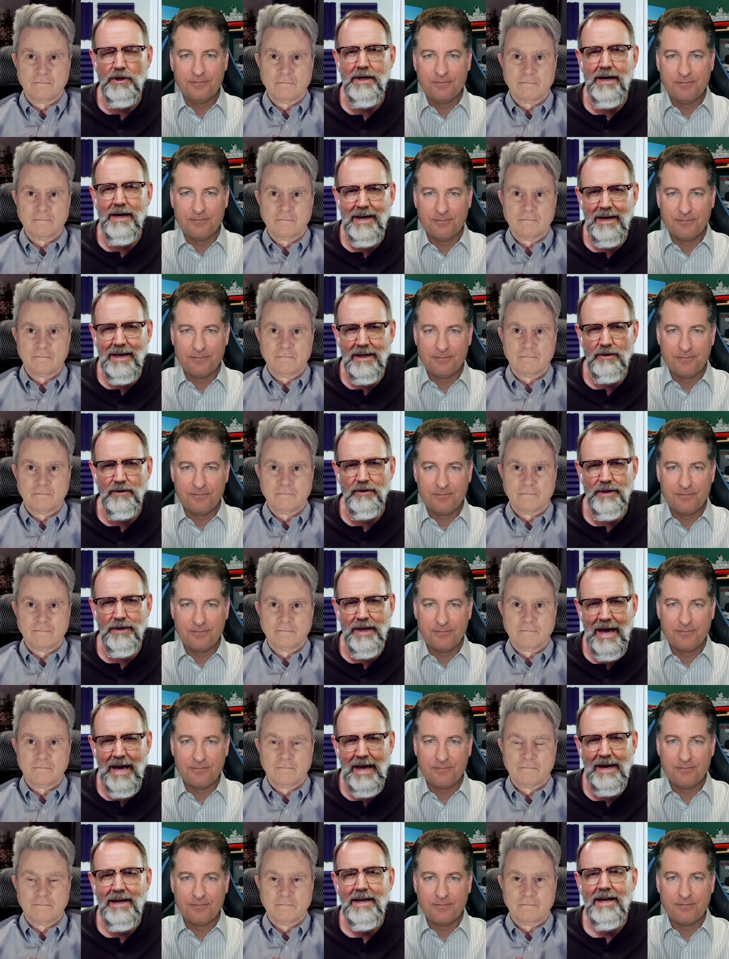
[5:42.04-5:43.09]
Speaker 1: do you handle
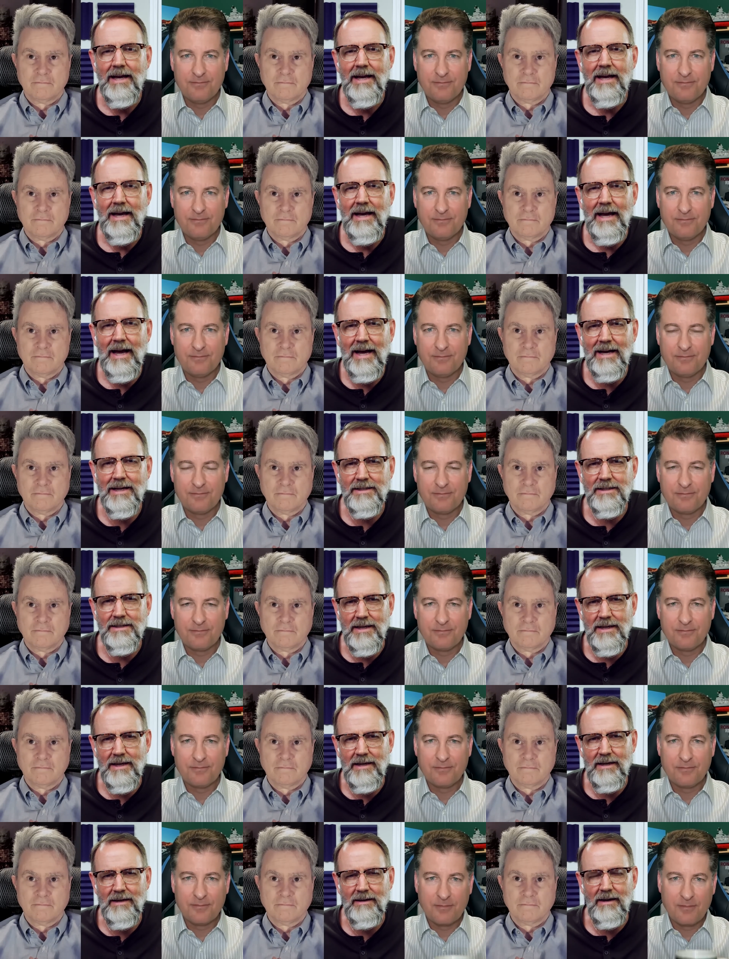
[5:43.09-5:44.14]
that
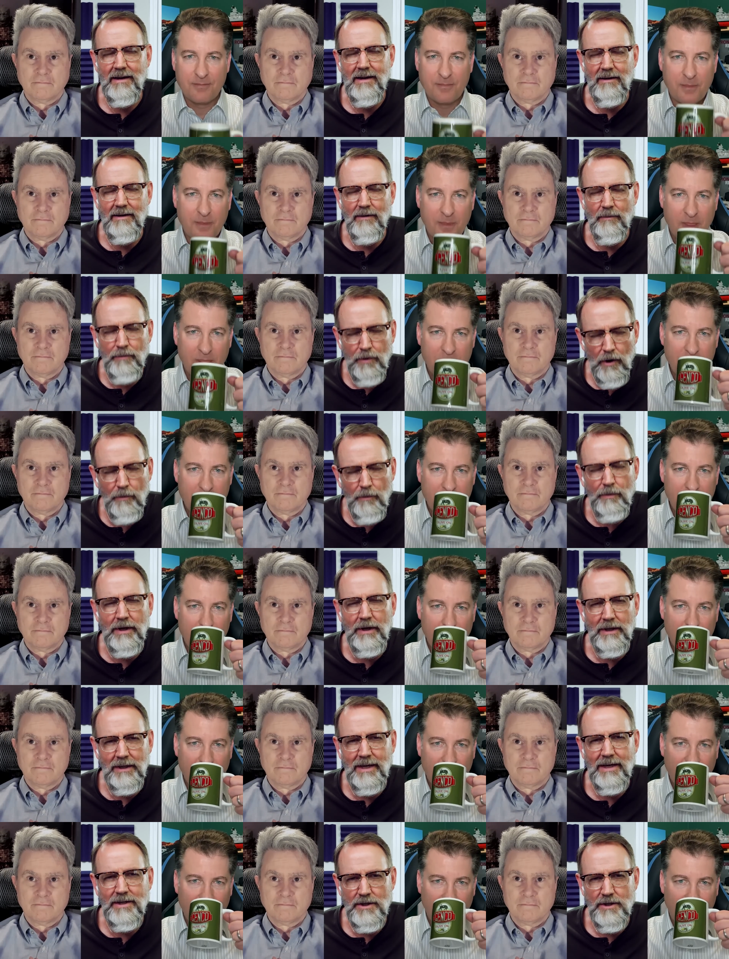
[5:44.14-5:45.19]
as uh,
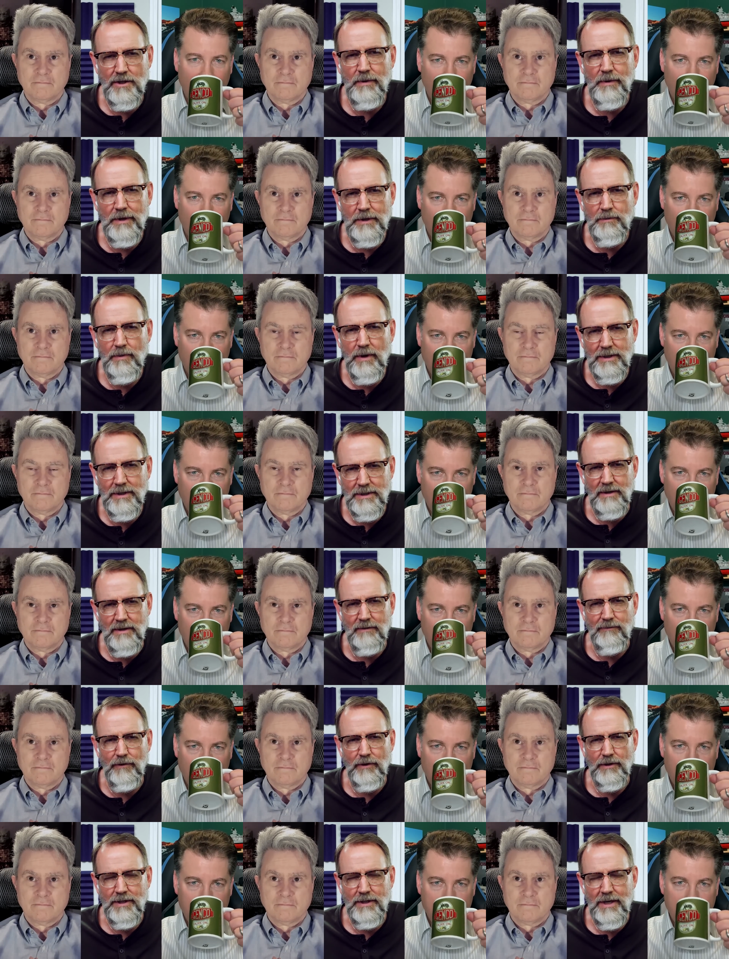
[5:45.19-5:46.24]
appropriately as a U.S.
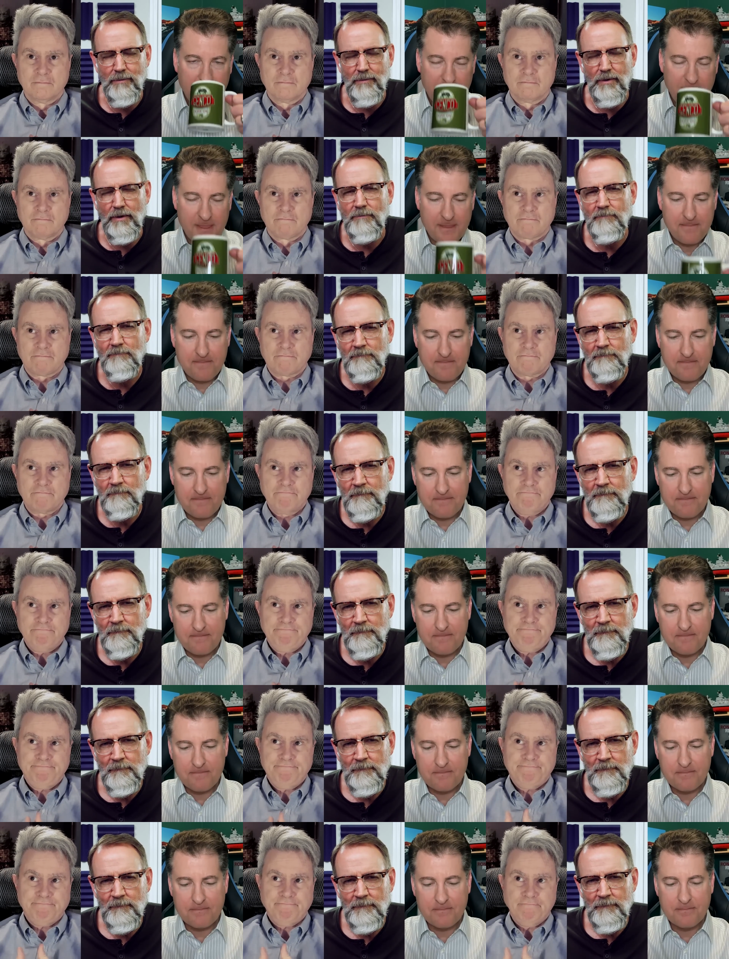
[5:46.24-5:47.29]
president, for example?
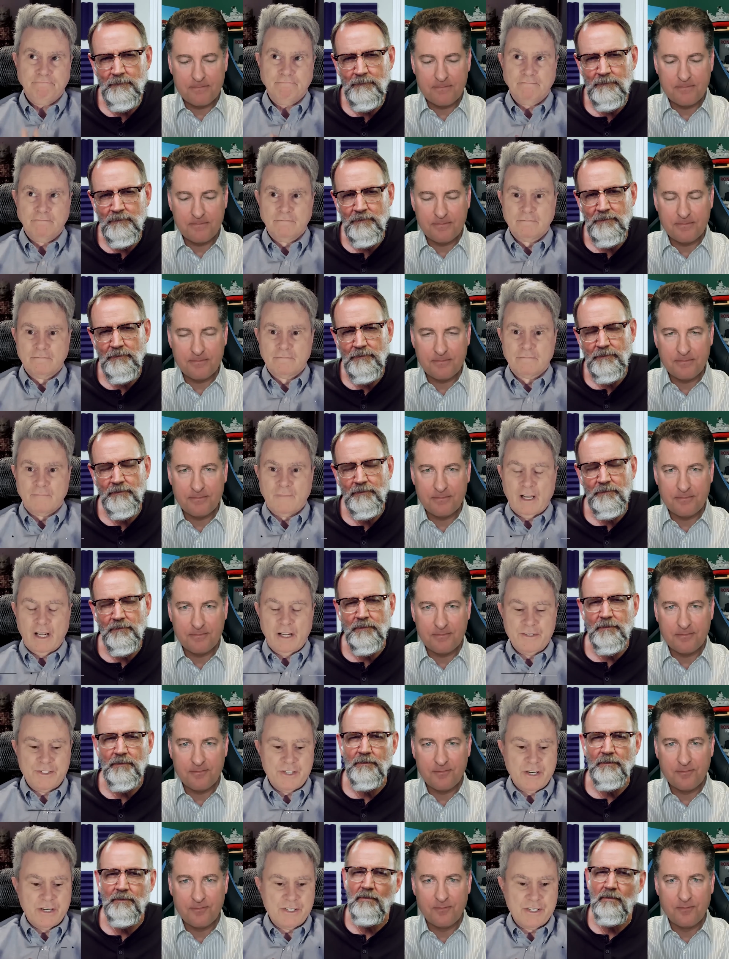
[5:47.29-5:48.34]

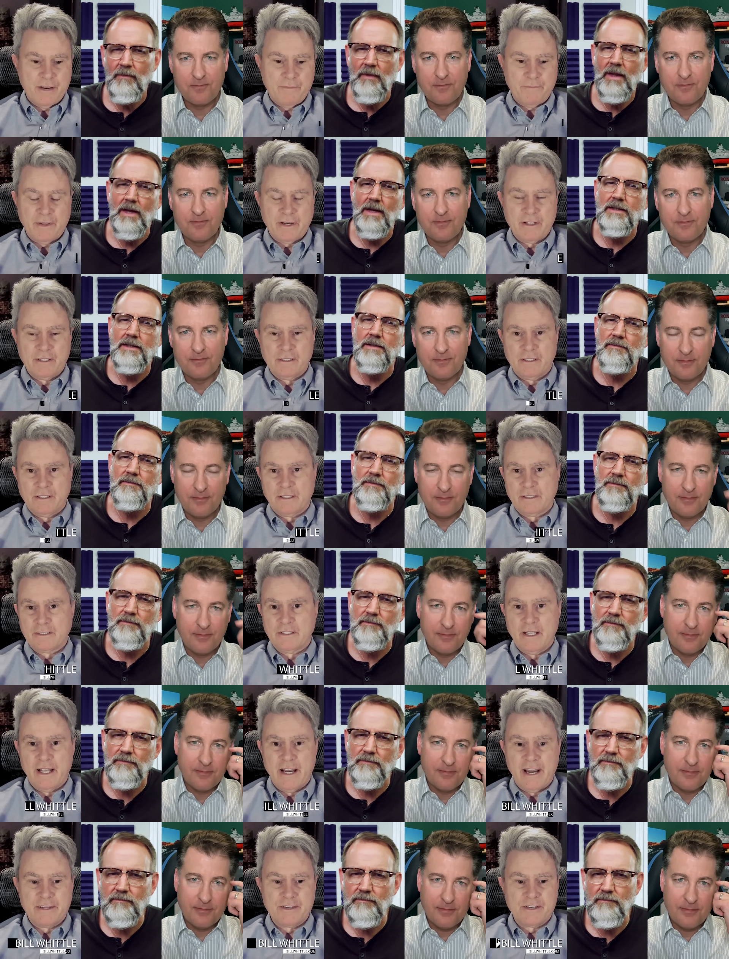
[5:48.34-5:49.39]
Speaker 2: I'd say something along
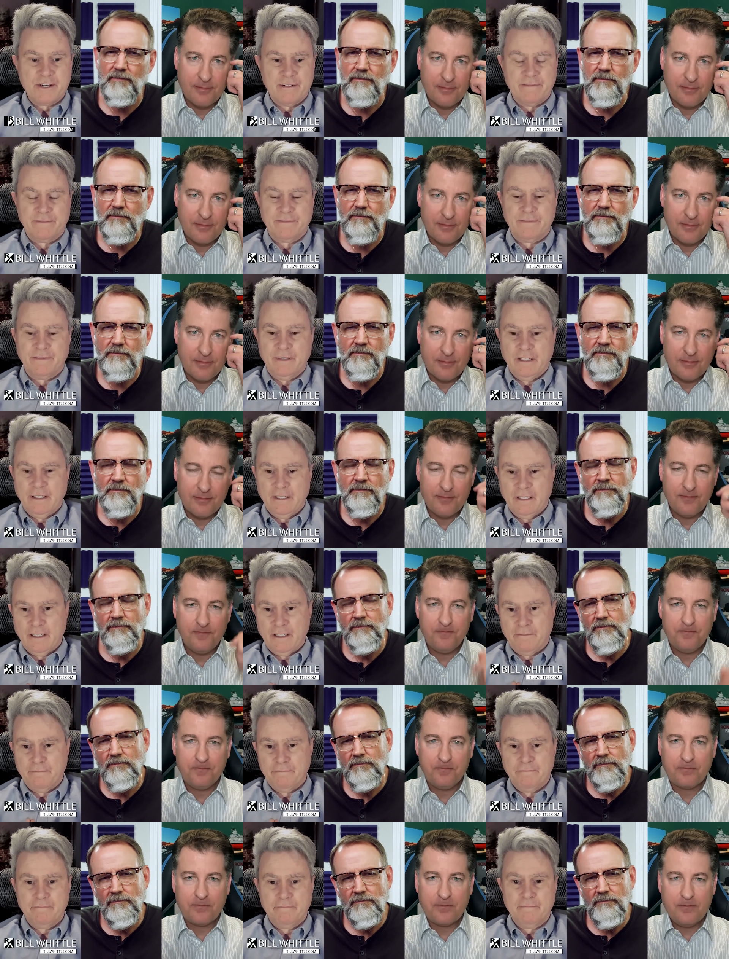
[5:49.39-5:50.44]
lines of
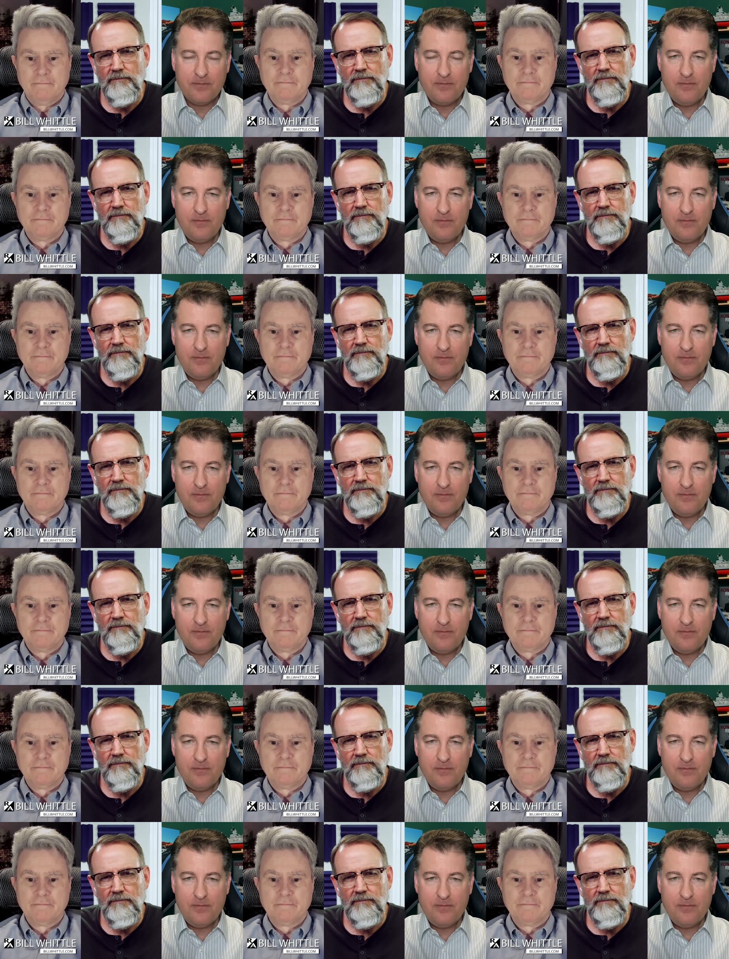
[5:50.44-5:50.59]
um,